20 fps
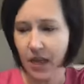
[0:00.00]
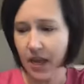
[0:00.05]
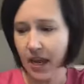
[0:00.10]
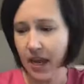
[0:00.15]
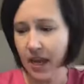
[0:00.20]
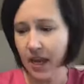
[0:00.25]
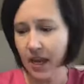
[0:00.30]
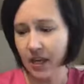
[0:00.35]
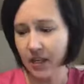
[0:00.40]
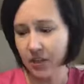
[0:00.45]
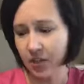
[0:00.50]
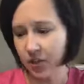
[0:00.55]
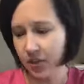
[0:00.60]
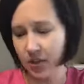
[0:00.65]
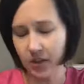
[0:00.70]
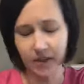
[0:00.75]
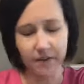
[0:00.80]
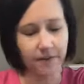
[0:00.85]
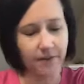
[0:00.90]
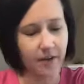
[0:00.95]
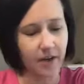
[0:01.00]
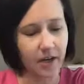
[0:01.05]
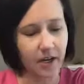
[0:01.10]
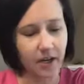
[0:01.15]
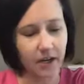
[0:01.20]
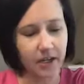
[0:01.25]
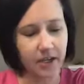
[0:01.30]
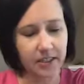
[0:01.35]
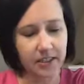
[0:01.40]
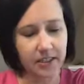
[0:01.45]
And you're gonna
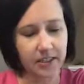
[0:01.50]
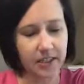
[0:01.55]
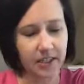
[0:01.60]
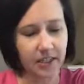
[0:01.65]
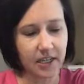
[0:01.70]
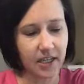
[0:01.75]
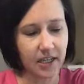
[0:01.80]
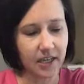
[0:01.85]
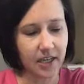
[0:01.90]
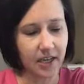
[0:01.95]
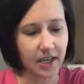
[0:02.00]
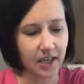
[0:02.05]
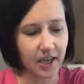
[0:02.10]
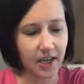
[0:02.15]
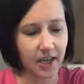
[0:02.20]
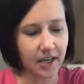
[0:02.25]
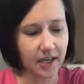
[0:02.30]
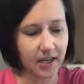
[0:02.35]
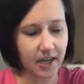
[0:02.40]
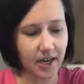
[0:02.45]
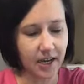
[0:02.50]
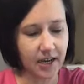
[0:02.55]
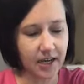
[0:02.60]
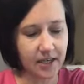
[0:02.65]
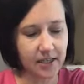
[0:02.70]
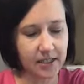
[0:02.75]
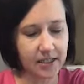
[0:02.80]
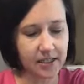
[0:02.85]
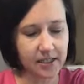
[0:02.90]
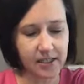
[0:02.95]
find a
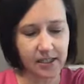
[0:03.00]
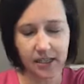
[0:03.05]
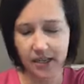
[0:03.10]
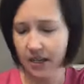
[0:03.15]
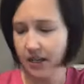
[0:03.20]
nice